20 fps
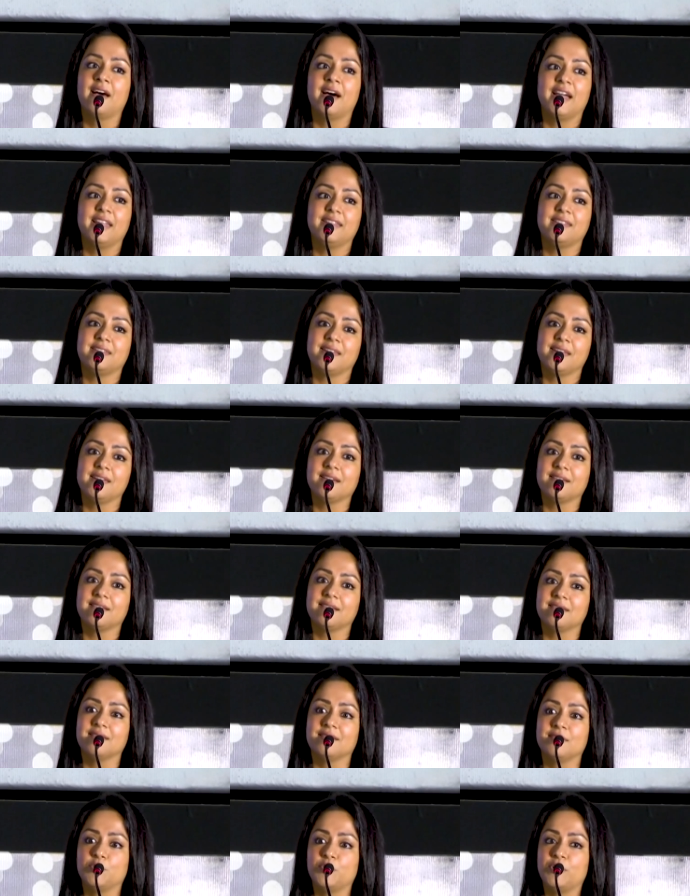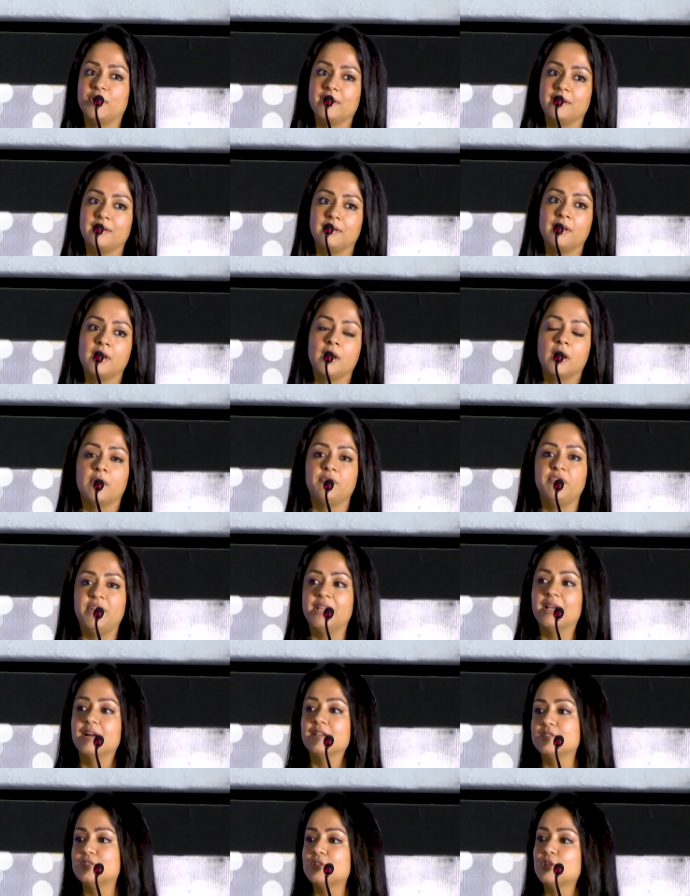I think uh, today we
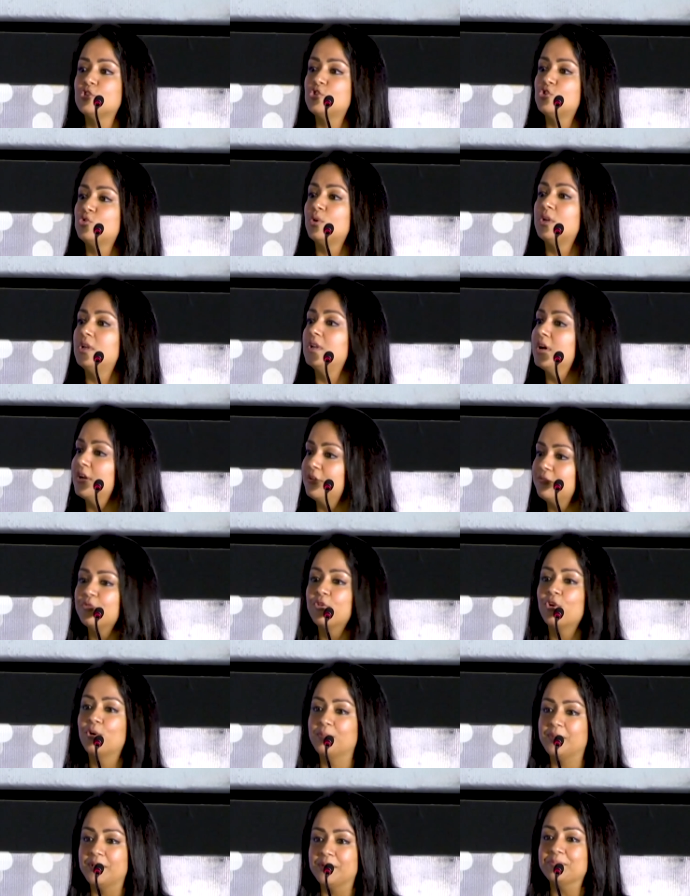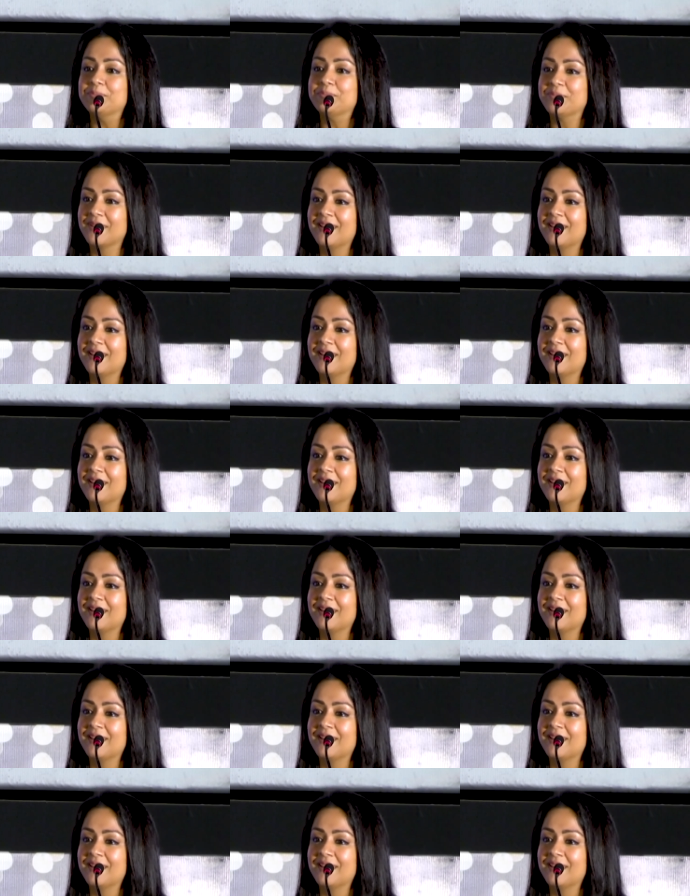youngsters should learn from them.